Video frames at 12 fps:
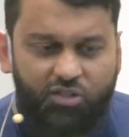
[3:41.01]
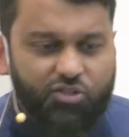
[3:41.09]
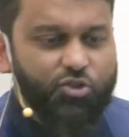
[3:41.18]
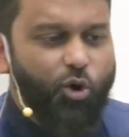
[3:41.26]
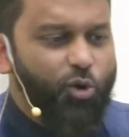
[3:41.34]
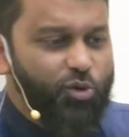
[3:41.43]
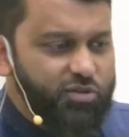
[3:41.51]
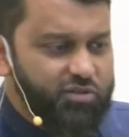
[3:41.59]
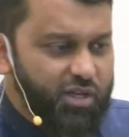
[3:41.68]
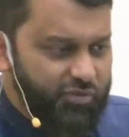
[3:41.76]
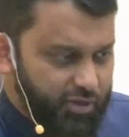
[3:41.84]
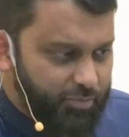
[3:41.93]

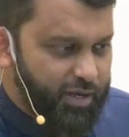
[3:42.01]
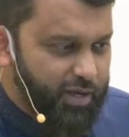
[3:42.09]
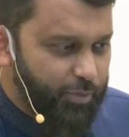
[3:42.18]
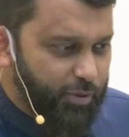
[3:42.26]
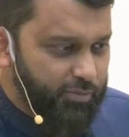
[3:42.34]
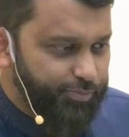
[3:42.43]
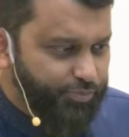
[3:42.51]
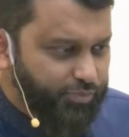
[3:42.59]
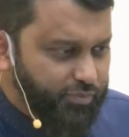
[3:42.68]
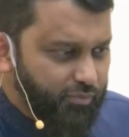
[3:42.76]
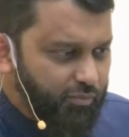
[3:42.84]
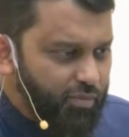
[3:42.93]
Souls of the people,
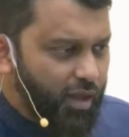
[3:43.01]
